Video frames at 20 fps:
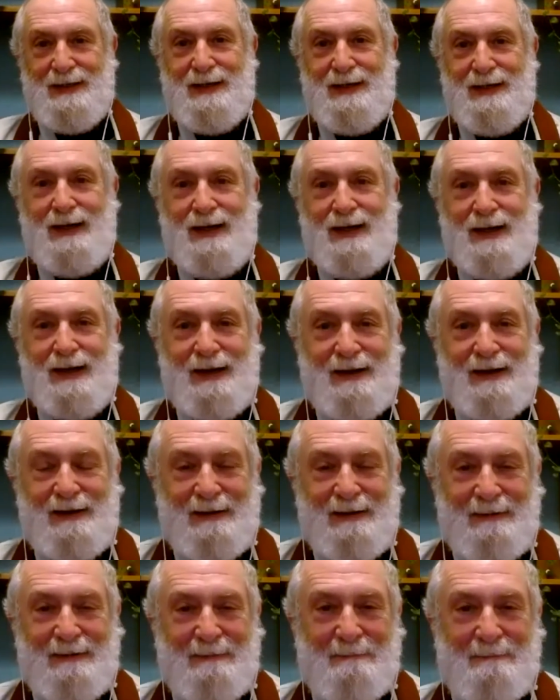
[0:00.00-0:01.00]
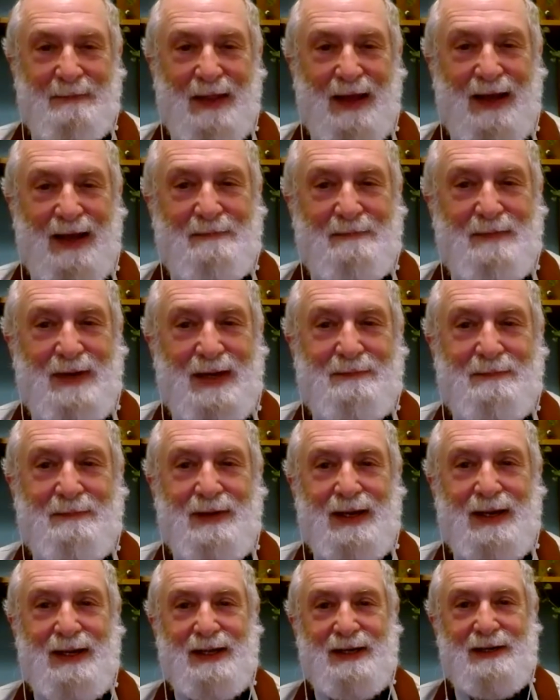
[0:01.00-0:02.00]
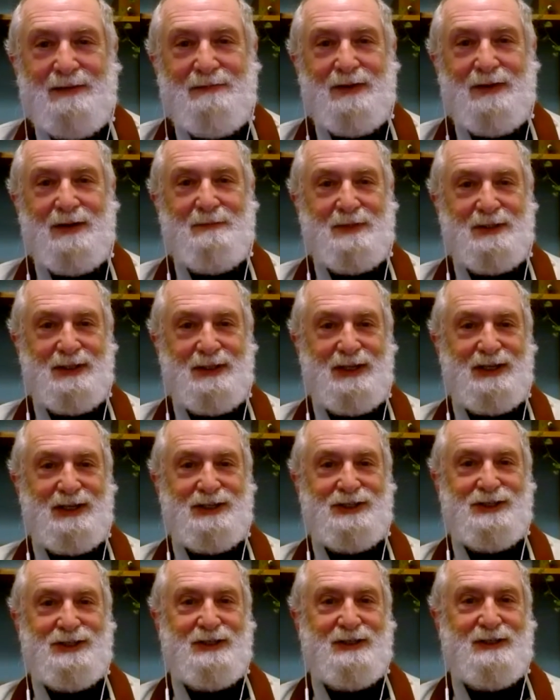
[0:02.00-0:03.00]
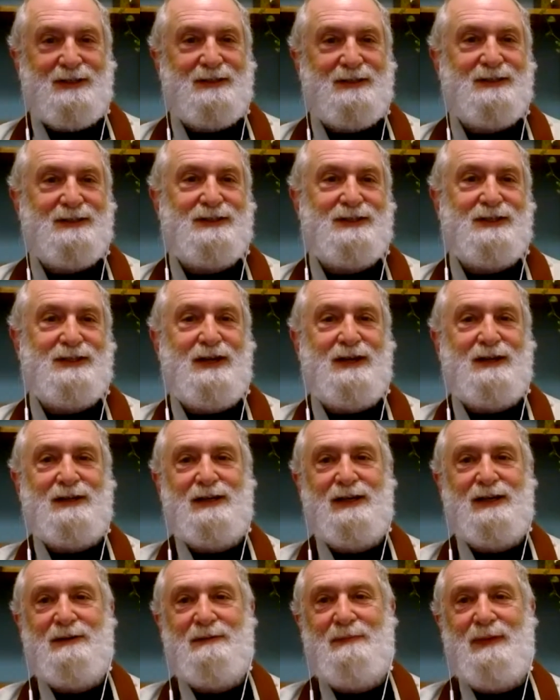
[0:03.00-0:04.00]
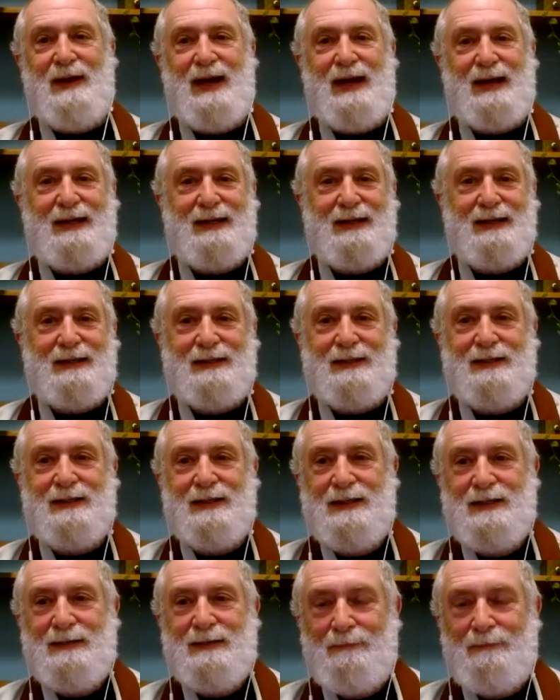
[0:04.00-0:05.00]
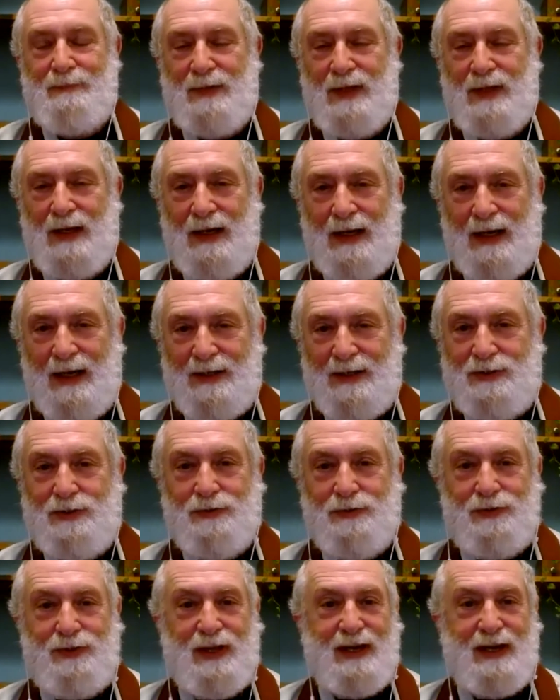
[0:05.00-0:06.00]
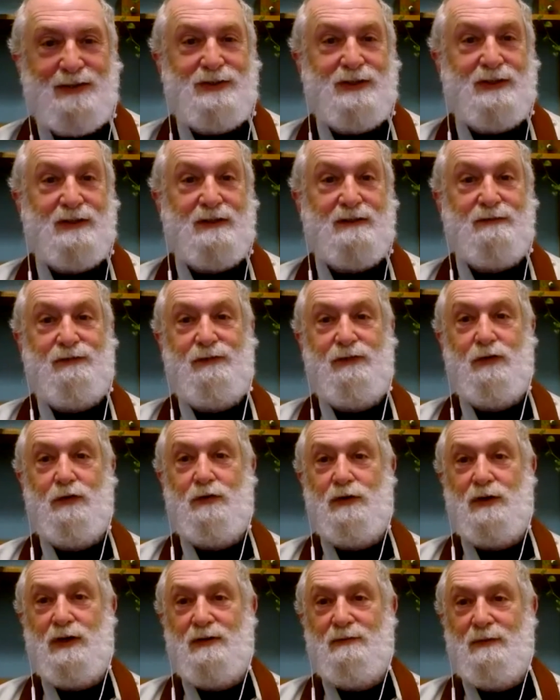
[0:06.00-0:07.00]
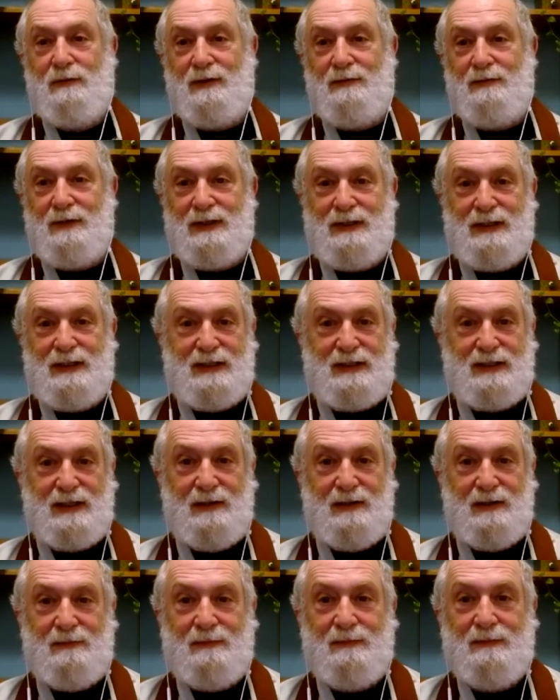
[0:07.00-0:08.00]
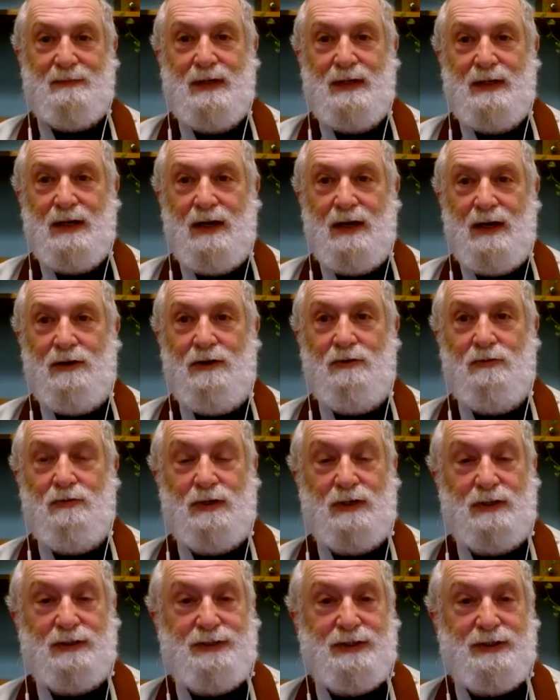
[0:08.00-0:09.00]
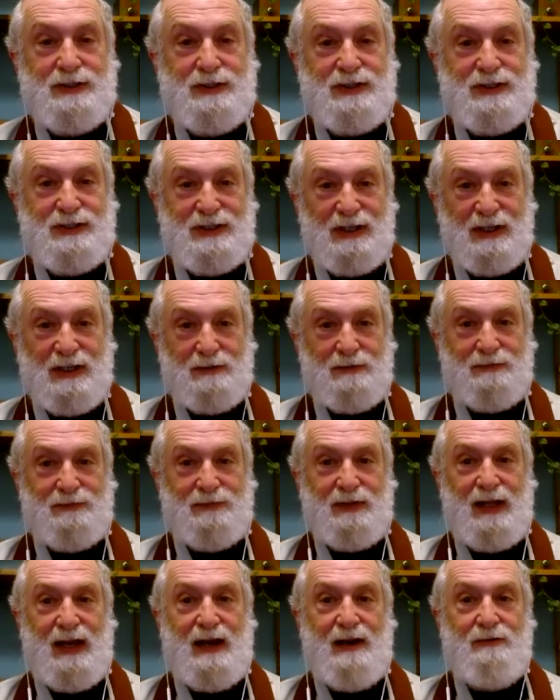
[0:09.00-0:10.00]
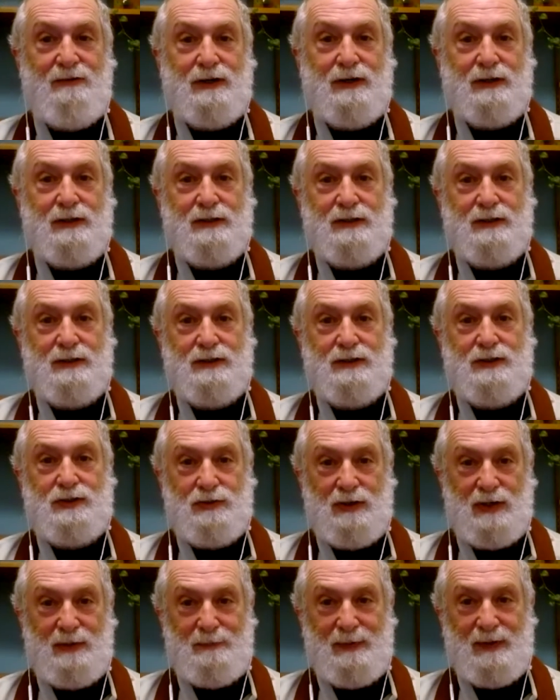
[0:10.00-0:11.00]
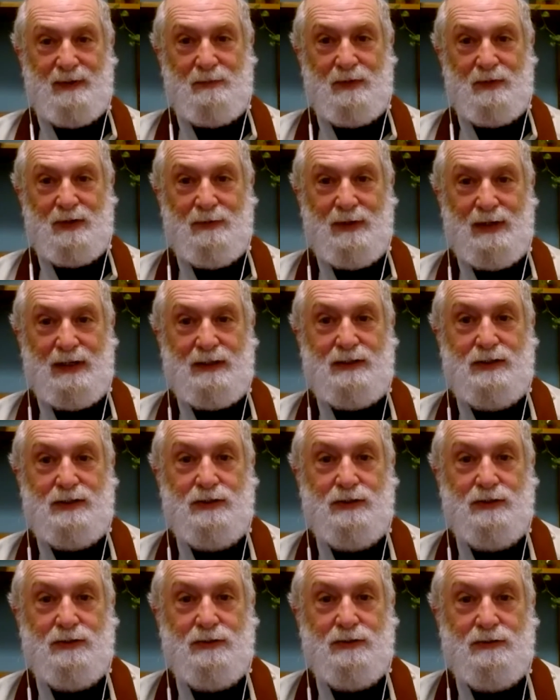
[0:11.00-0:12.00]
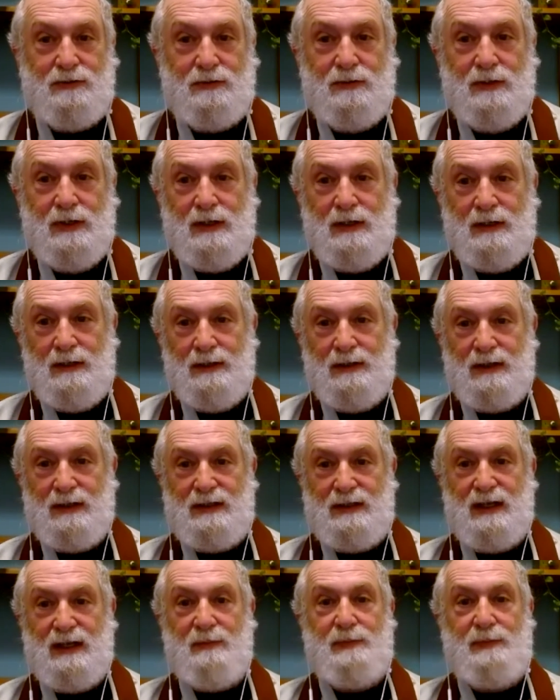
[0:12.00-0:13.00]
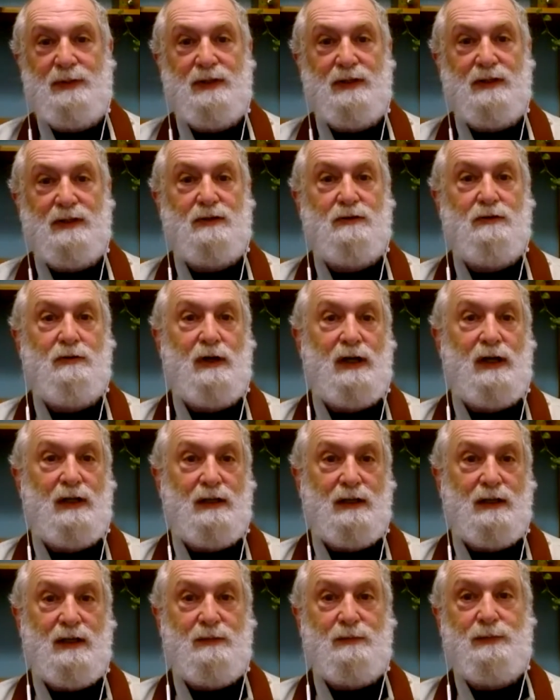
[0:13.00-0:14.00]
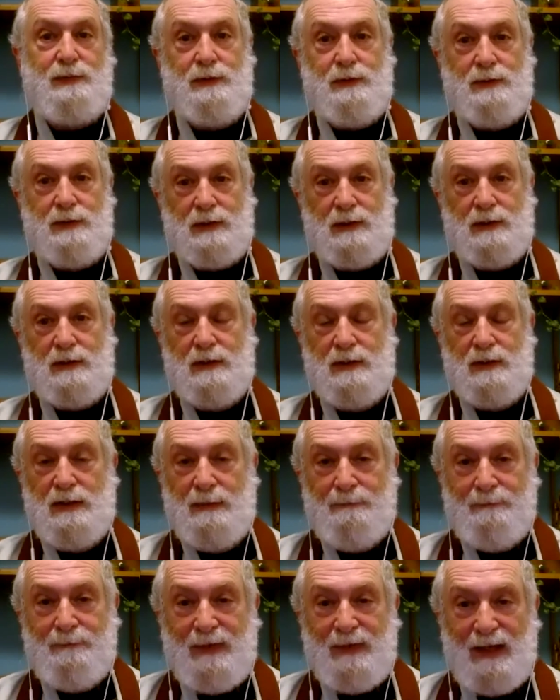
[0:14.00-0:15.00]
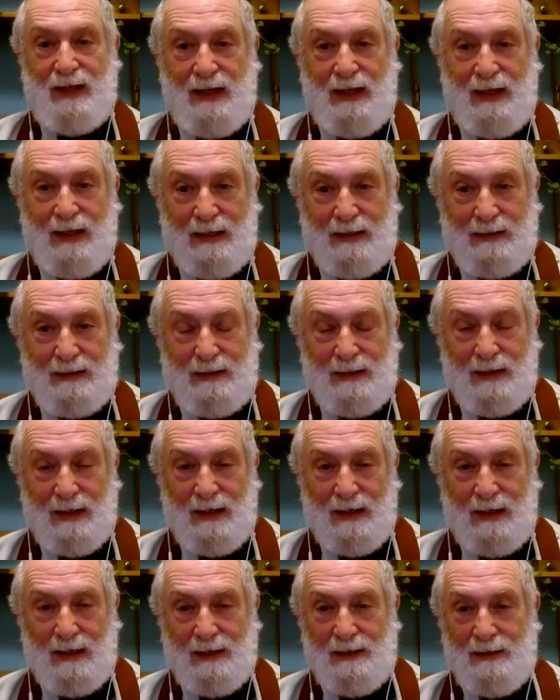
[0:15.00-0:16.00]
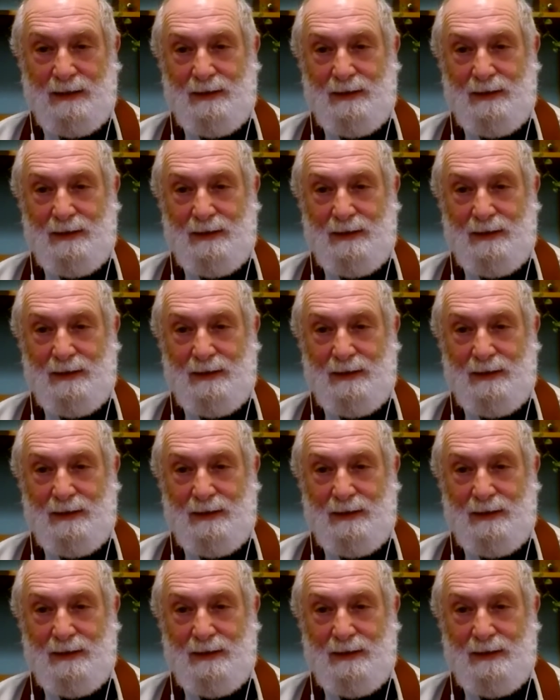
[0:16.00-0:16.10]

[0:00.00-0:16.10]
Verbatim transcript: Um, I met many of our Malaysian Sangha back in uh, two thousand four when we did some The Whole World's a Single Flower trip, and we went to the temple in Kuala Lumpur, and uh,